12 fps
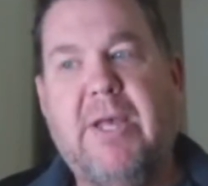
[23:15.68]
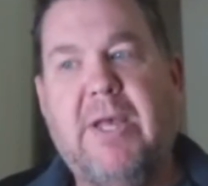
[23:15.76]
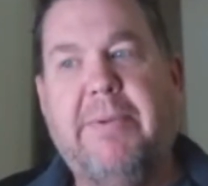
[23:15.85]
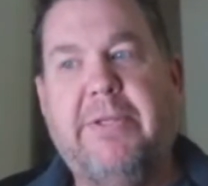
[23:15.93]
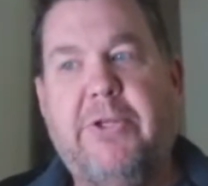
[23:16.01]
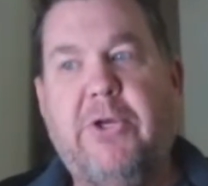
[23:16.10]

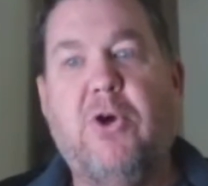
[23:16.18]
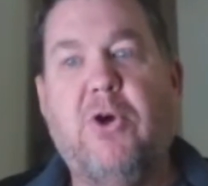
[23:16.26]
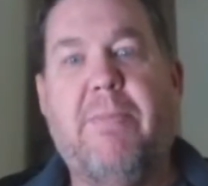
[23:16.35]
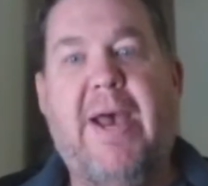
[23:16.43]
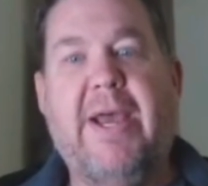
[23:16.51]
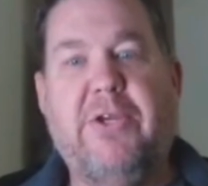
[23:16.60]
mean, you can go
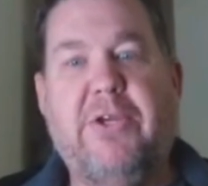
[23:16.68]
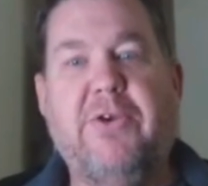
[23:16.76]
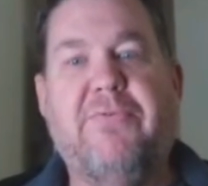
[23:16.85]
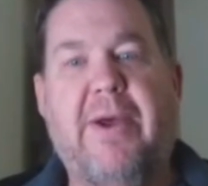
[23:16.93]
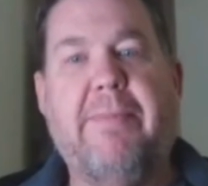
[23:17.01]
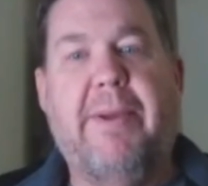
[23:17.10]
back and you
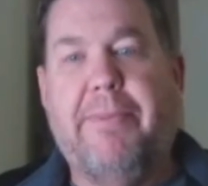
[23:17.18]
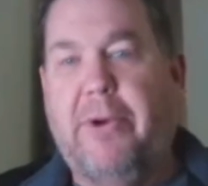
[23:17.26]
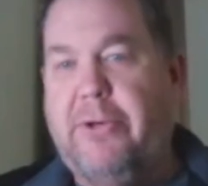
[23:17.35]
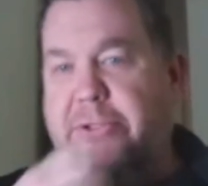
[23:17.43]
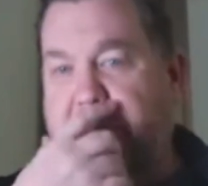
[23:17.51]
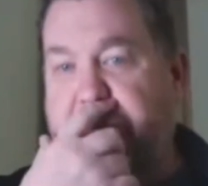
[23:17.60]
can find my
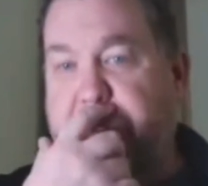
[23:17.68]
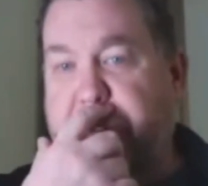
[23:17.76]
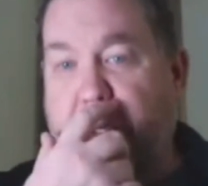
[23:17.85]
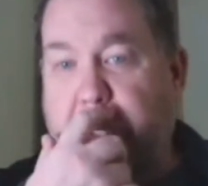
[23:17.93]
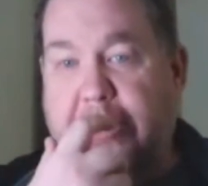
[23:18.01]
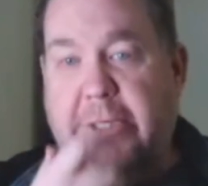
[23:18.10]
post, I'm
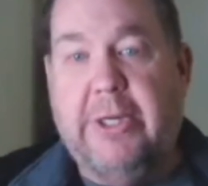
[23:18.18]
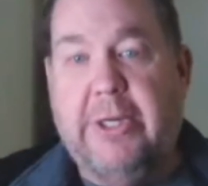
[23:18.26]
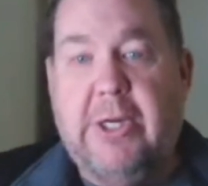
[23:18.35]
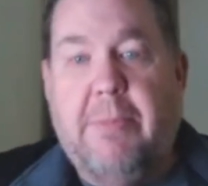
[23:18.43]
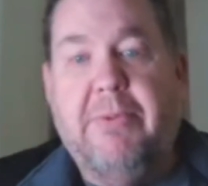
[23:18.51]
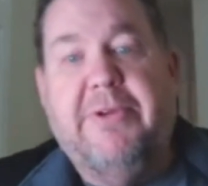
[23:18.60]
sure, on a
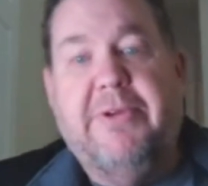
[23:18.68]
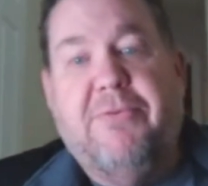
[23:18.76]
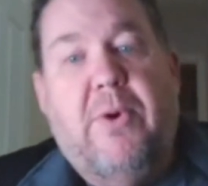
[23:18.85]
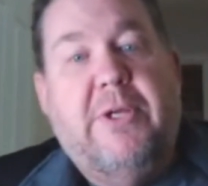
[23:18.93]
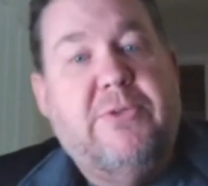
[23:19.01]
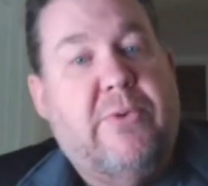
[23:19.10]
couple of
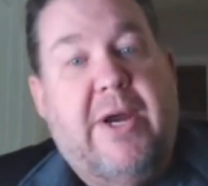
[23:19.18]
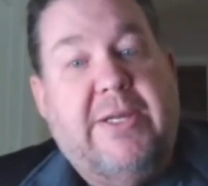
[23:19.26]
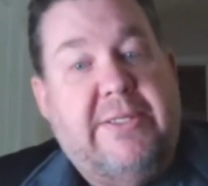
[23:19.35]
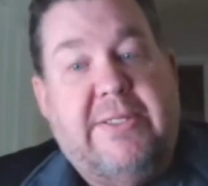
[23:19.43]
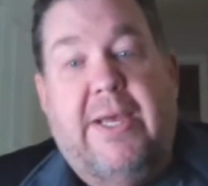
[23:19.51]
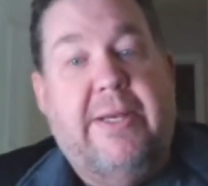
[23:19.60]
different ones where
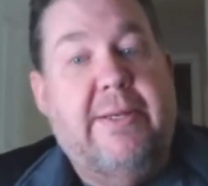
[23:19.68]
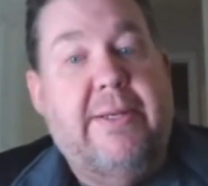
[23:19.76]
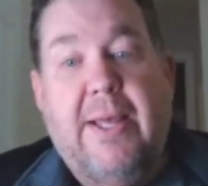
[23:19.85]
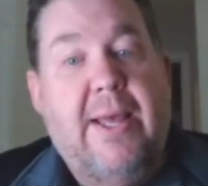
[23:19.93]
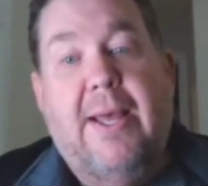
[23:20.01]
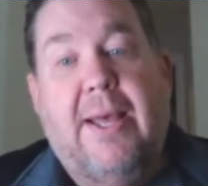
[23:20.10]
I said,
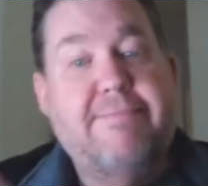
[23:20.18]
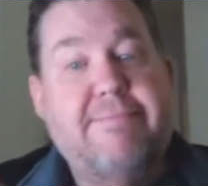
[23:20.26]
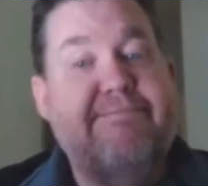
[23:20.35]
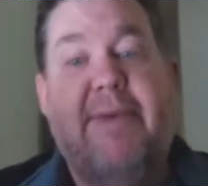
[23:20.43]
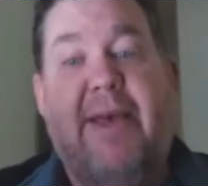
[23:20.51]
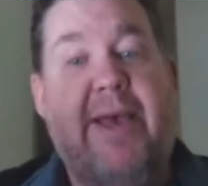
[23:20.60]

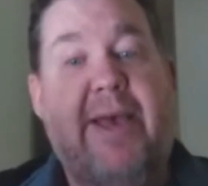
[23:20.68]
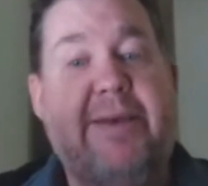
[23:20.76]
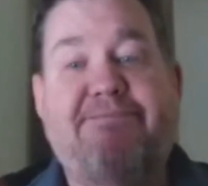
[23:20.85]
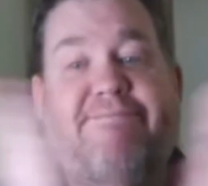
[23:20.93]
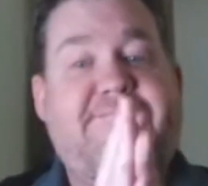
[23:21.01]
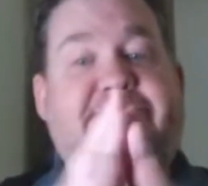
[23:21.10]
"Hey,
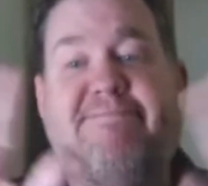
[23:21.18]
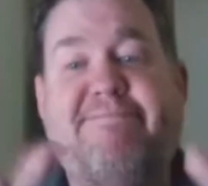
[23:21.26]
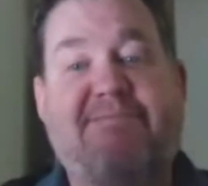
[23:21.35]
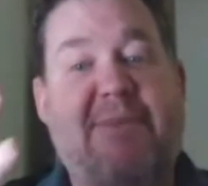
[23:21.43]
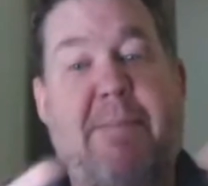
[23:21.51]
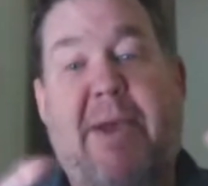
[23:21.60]

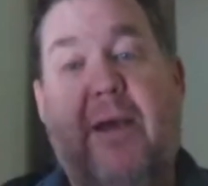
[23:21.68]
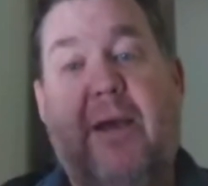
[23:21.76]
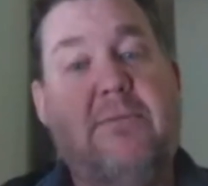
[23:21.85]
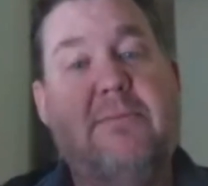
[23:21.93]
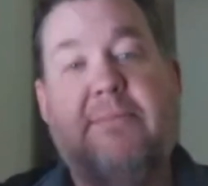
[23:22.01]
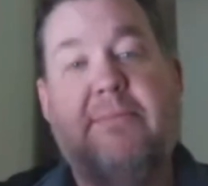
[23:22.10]
I'm out.
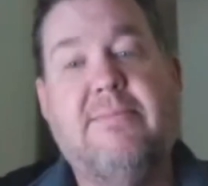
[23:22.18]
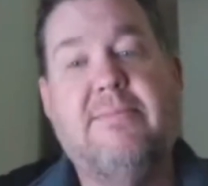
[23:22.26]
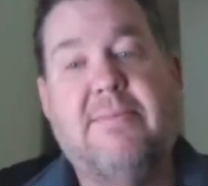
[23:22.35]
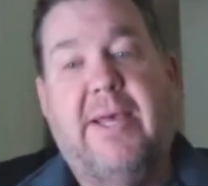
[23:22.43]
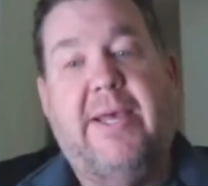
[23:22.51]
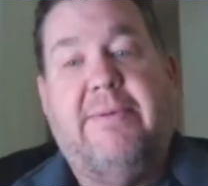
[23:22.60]

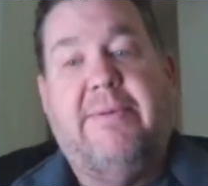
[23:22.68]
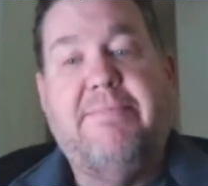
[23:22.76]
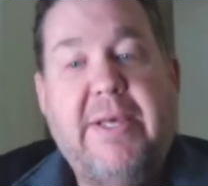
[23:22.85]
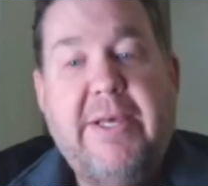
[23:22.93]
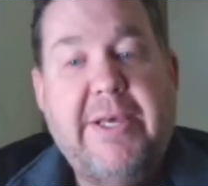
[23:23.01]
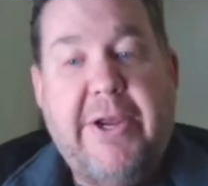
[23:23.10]
Like,
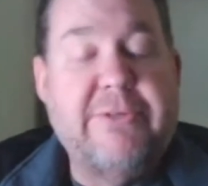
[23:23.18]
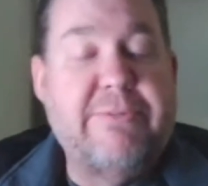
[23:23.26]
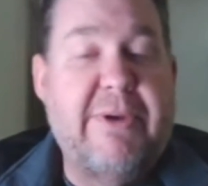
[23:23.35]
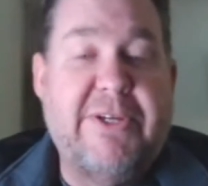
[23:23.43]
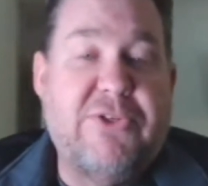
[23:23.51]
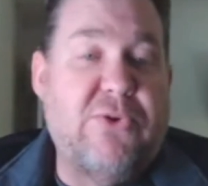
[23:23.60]
here's
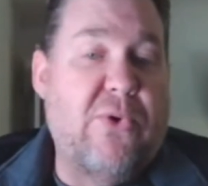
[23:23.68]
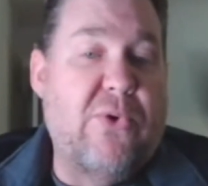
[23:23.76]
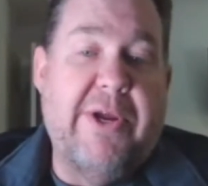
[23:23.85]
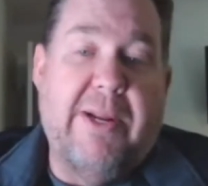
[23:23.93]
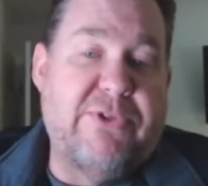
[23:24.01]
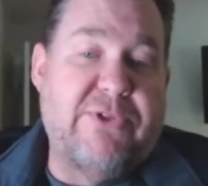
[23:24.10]
my
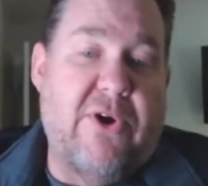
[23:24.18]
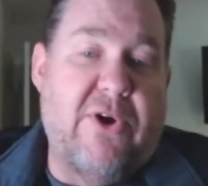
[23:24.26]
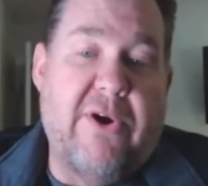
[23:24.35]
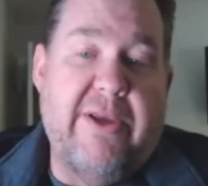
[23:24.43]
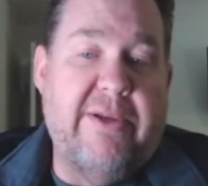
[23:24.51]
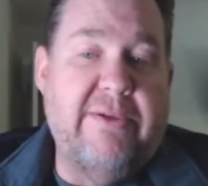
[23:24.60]
story, and I'm
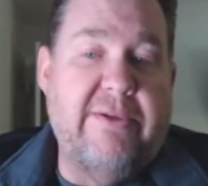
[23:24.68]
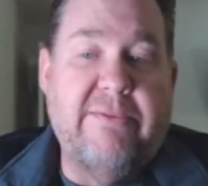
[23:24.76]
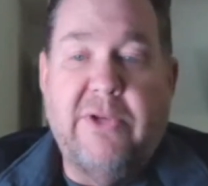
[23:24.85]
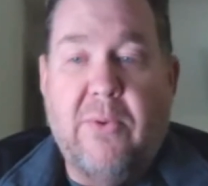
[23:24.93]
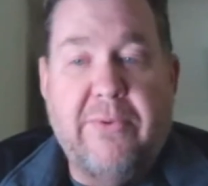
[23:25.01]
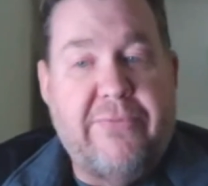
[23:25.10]
sorry, and
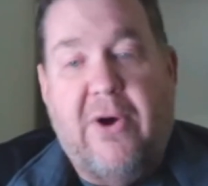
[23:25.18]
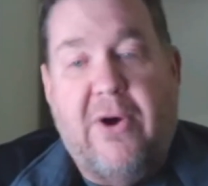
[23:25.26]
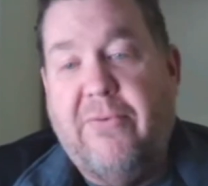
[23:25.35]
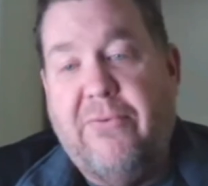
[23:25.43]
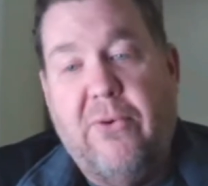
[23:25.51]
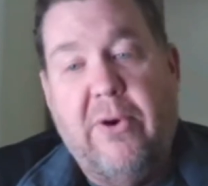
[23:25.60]
no one
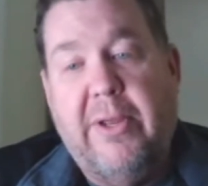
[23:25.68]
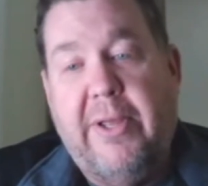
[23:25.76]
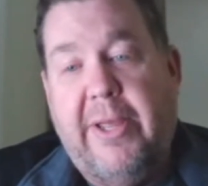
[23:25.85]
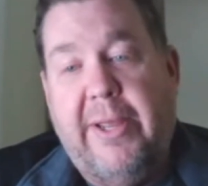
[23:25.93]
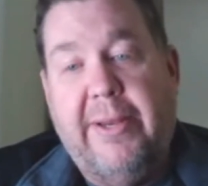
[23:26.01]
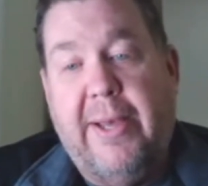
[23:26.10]
fall for
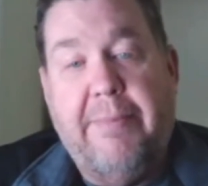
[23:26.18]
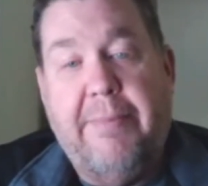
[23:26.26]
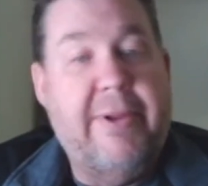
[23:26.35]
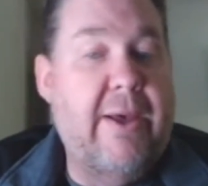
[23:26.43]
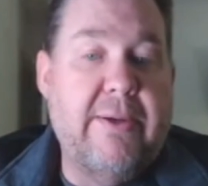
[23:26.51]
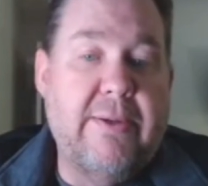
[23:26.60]
it, and I'm
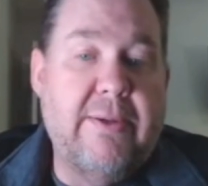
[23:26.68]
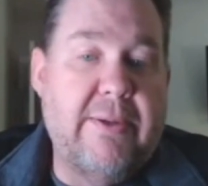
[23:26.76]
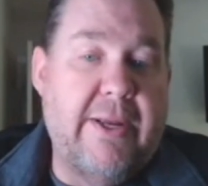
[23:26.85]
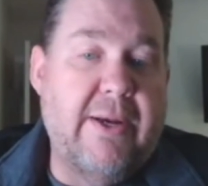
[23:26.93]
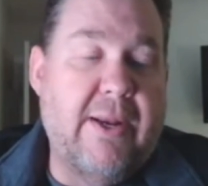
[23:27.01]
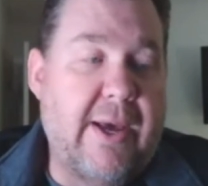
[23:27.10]
done."
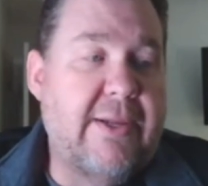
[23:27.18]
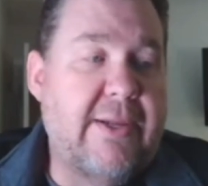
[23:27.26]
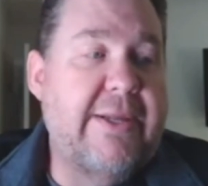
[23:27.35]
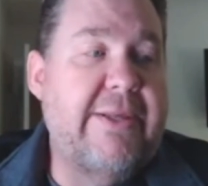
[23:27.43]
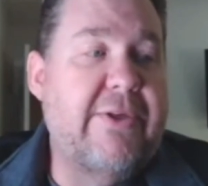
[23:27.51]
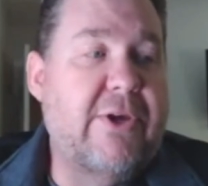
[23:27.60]
And
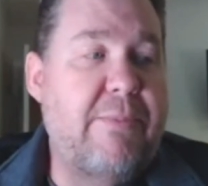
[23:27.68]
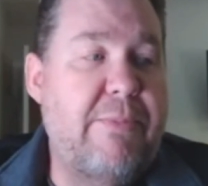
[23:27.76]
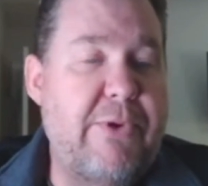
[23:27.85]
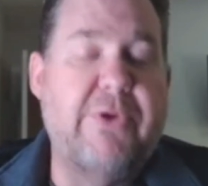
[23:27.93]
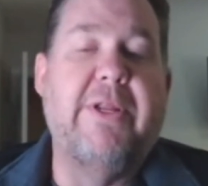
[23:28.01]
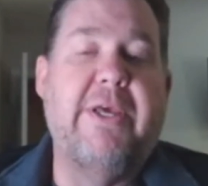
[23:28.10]
luckily, the
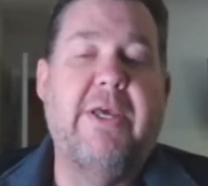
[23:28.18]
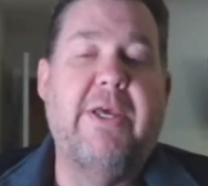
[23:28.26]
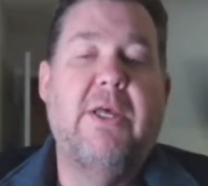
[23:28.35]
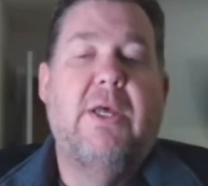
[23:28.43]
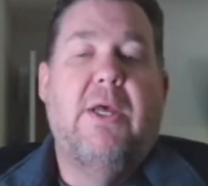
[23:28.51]
community